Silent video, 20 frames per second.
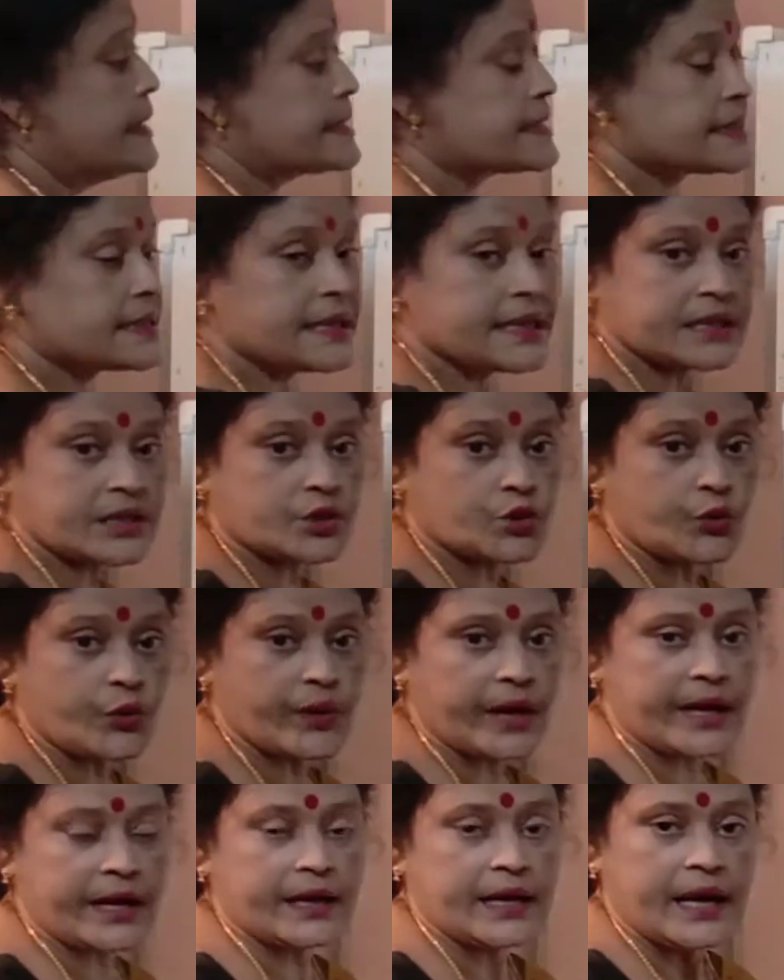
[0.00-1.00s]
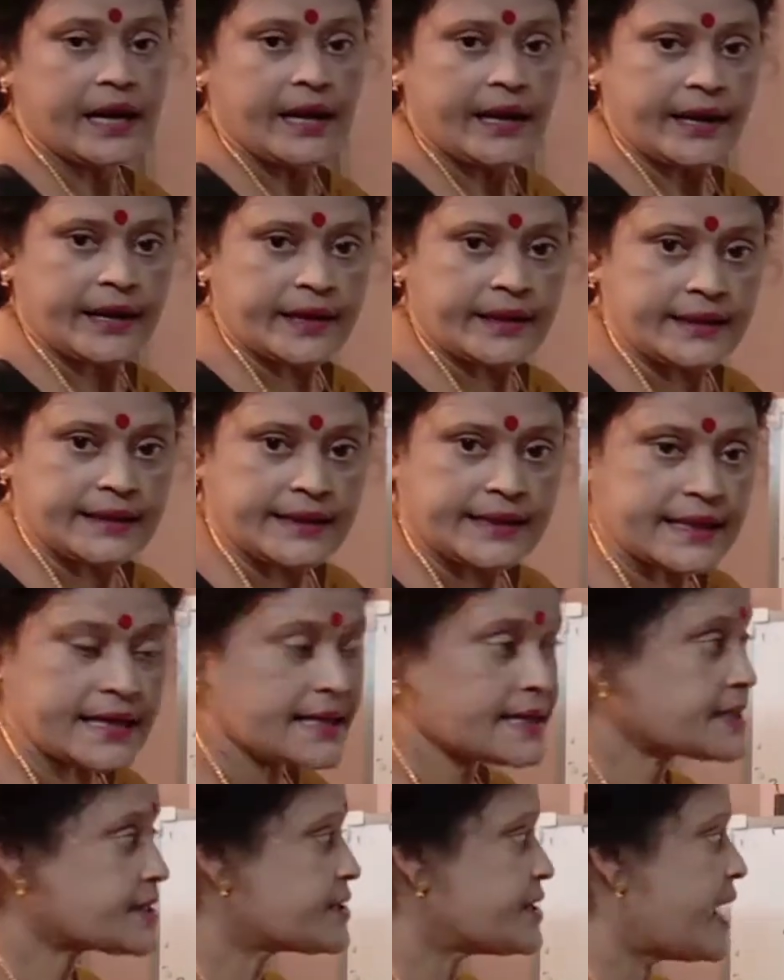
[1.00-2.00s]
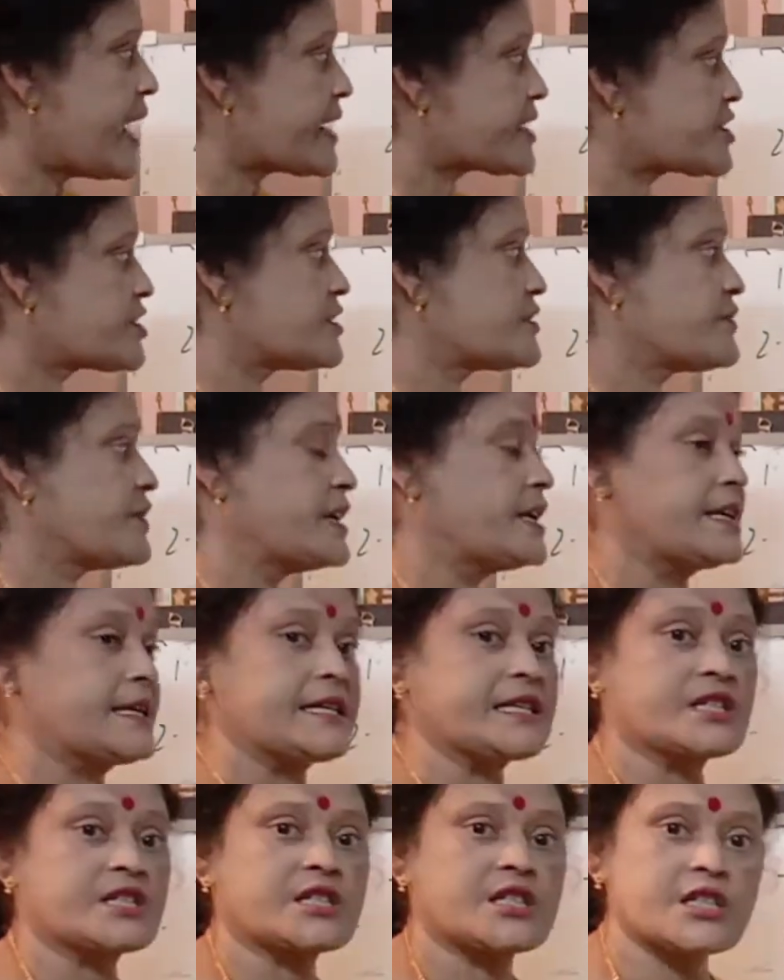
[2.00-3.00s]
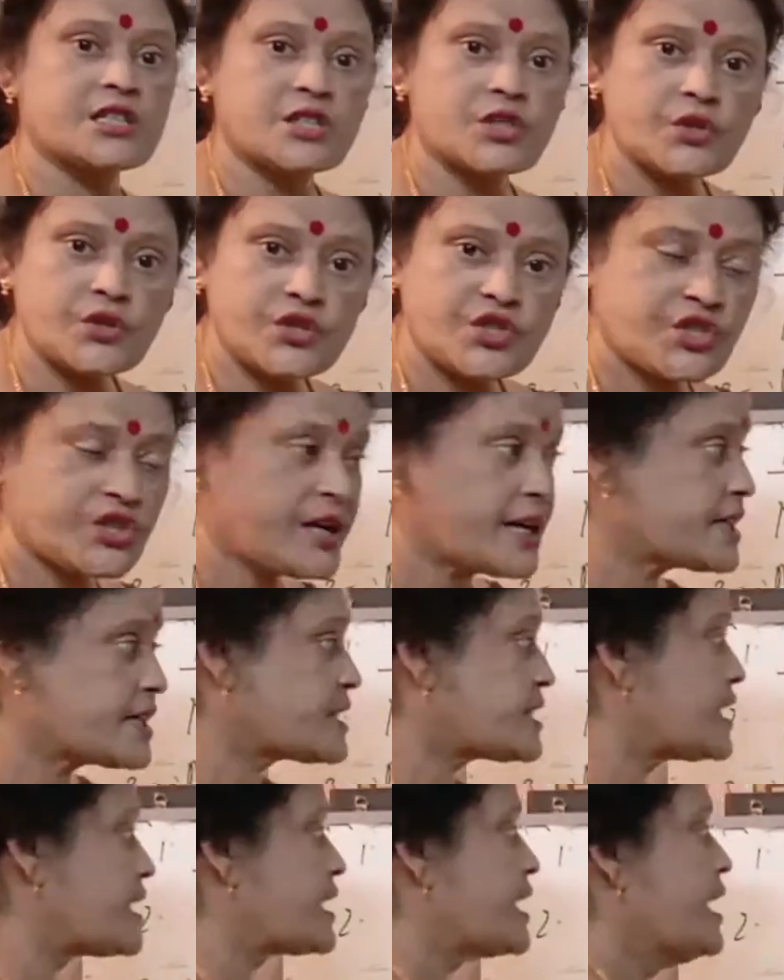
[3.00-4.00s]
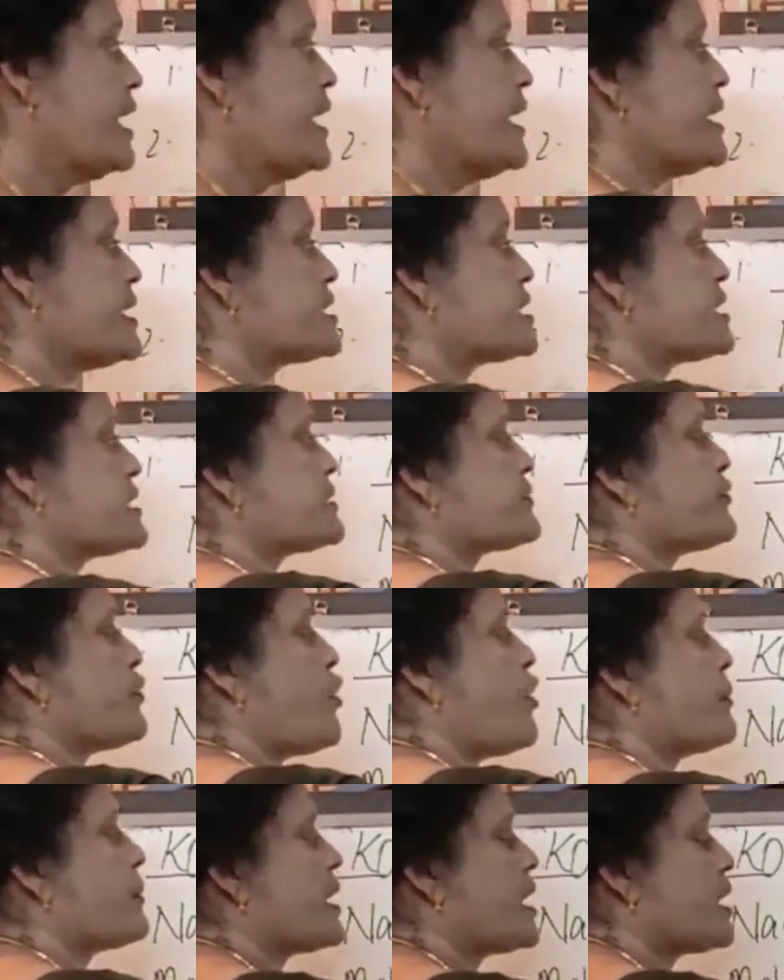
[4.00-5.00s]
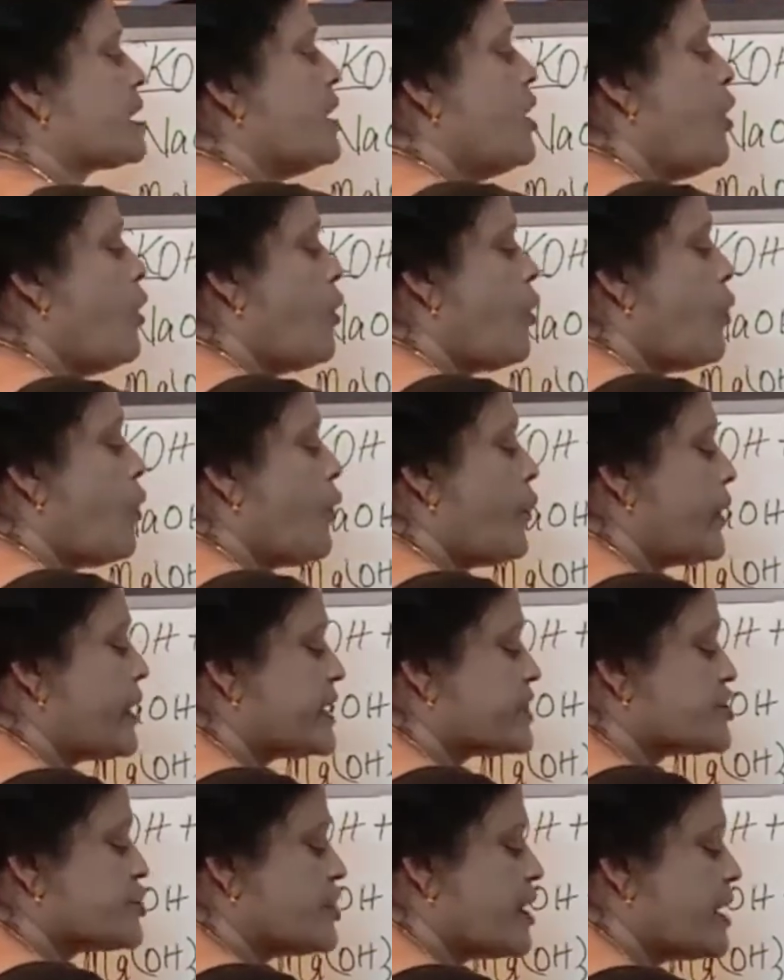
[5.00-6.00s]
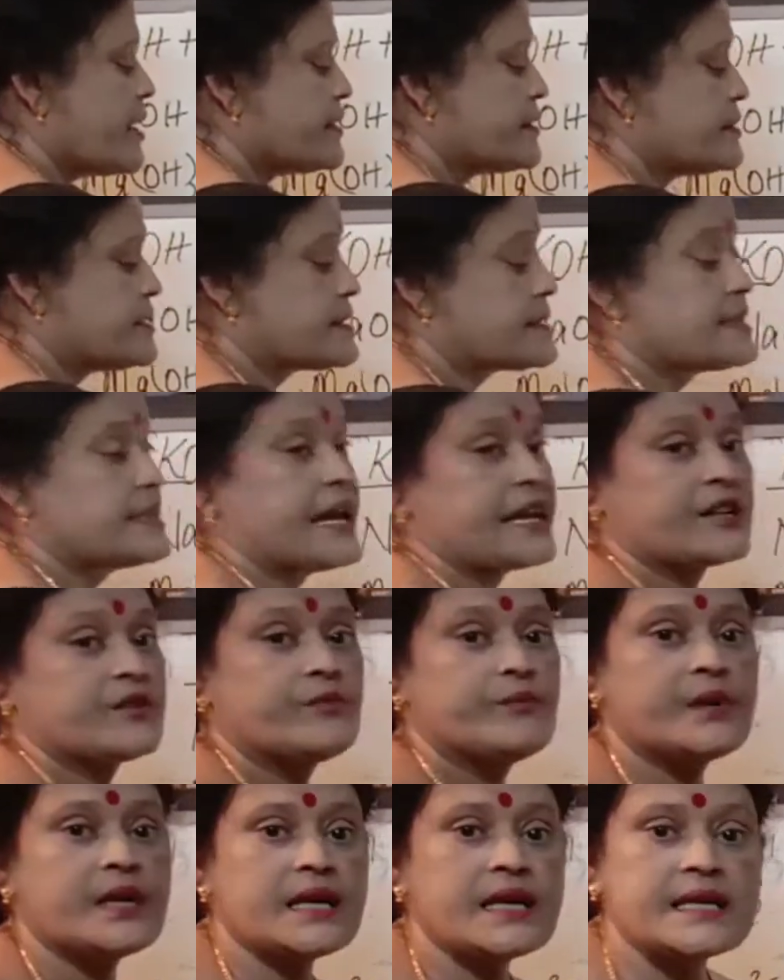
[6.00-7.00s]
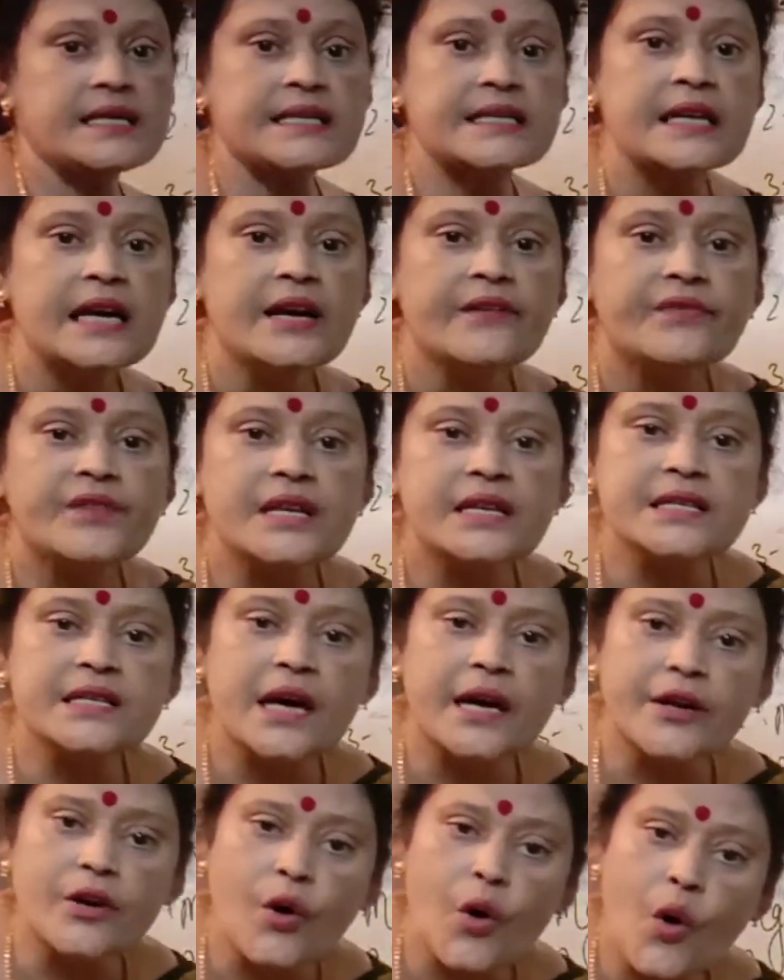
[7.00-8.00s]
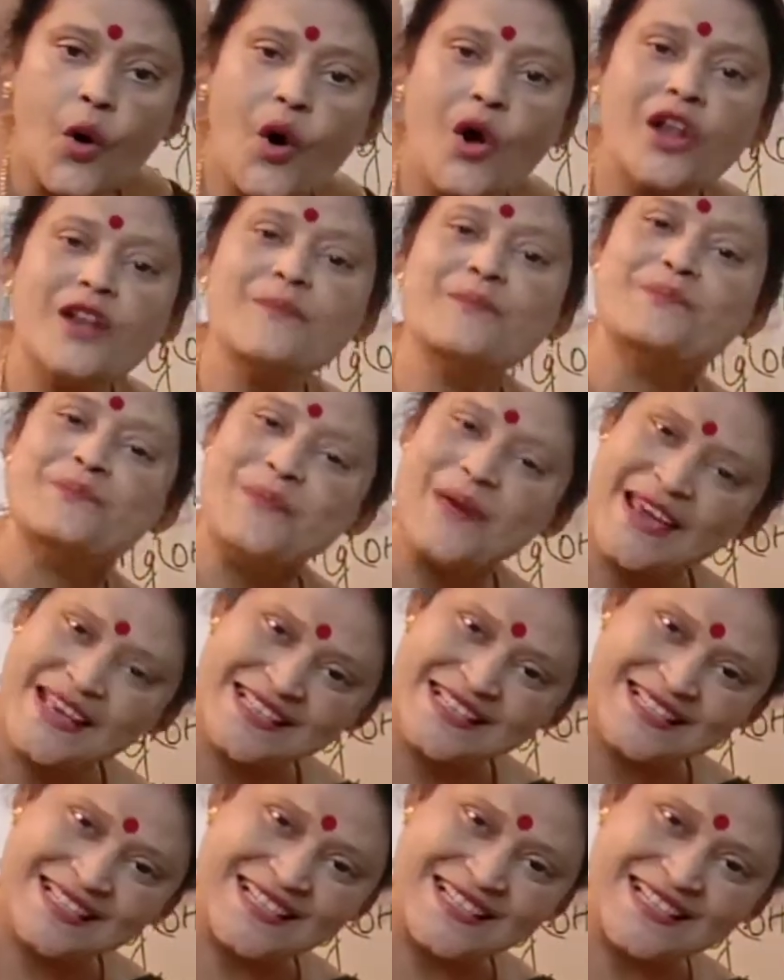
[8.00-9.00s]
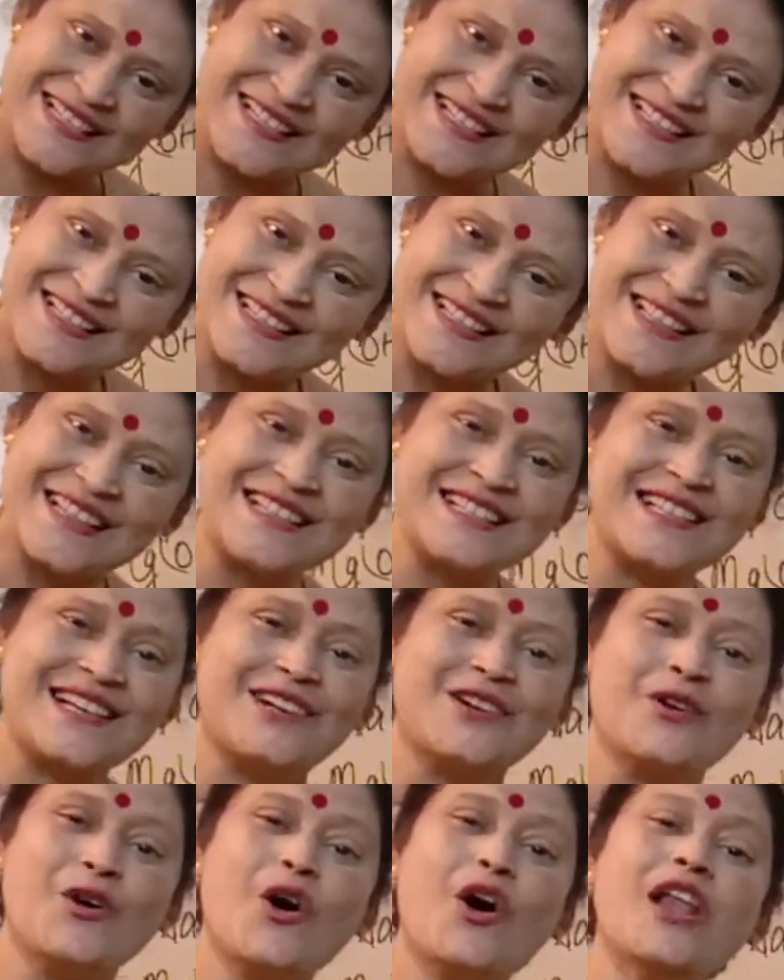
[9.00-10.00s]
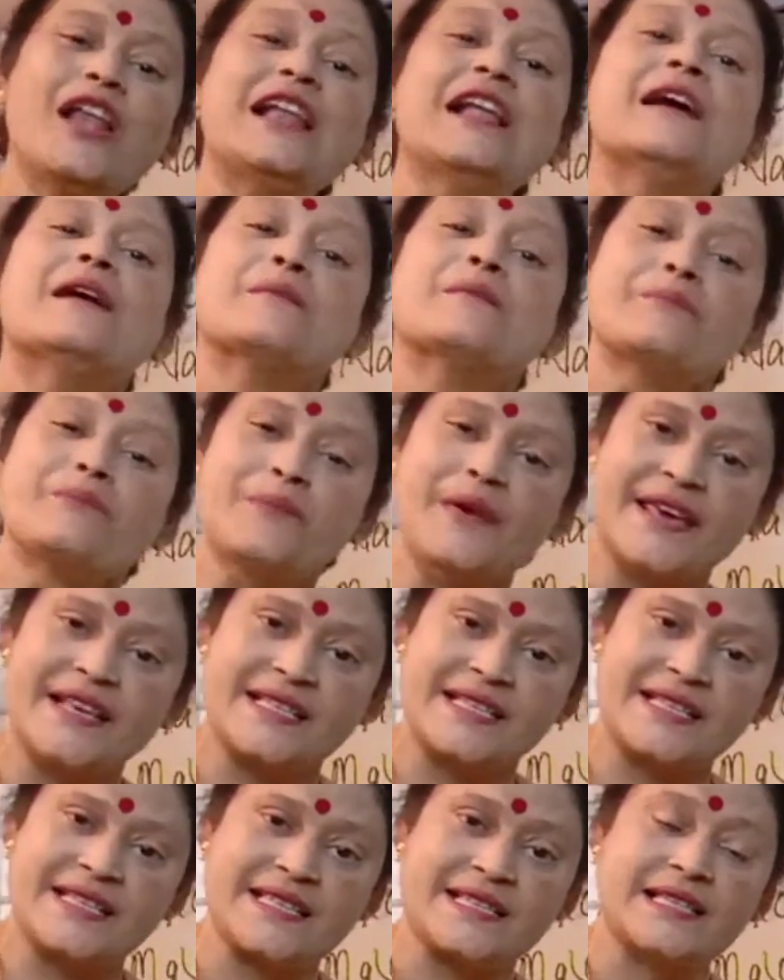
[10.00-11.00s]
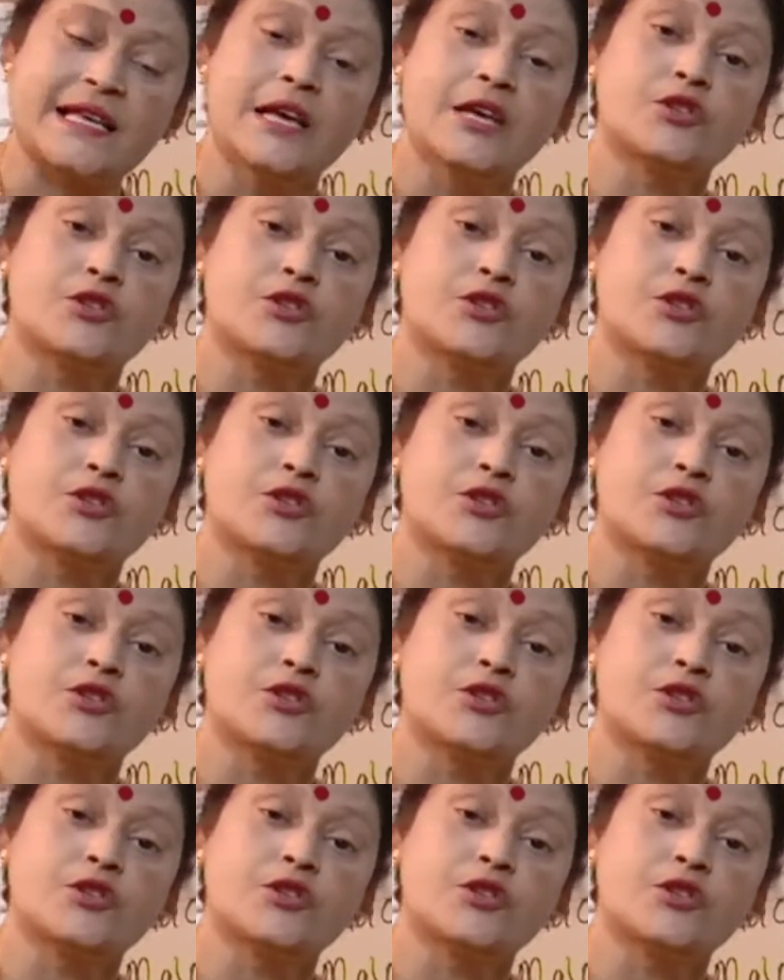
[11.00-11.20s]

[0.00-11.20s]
See, student, in these reactions when it is dissociating, it is forming OH ions. That means these are all bases. These are all bases.